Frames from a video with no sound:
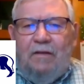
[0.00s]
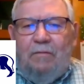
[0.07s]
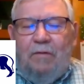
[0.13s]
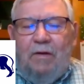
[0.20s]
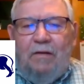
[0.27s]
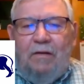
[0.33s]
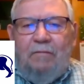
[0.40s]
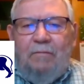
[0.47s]

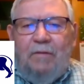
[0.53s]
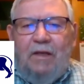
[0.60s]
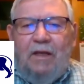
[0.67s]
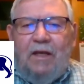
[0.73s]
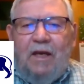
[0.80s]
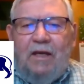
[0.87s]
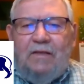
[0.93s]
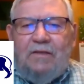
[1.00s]
Well, in many
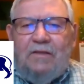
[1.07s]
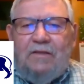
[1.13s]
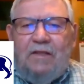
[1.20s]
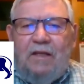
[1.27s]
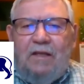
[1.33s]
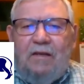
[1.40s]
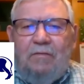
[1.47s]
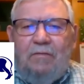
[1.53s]
cases,
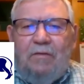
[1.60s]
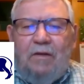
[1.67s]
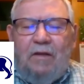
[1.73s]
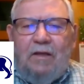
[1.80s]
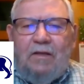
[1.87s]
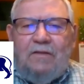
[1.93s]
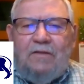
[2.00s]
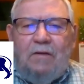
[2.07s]
they didn't really
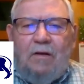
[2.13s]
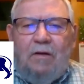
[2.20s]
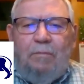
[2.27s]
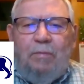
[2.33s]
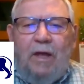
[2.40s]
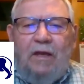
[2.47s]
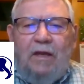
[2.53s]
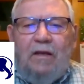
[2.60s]
get started
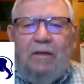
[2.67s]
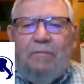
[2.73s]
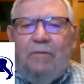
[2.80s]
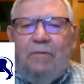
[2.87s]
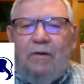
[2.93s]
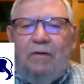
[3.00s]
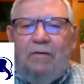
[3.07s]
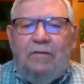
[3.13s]
planting up
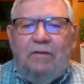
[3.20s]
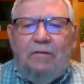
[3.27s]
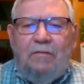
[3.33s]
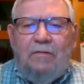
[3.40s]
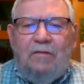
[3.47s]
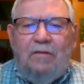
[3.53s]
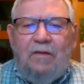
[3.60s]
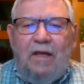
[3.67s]
there
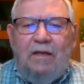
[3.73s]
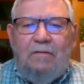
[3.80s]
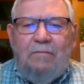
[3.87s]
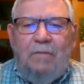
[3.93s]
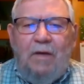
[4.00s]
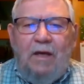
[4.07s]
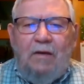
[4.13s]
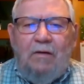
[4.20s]
until late
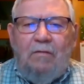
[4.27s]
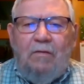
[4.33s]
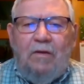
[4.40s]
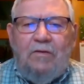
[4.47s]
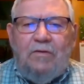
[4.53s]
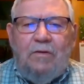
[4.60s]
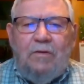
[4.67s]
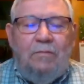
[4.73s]
May and
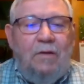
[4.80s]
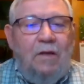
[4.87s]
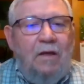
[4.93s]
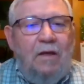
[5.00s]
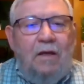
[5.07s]
early June.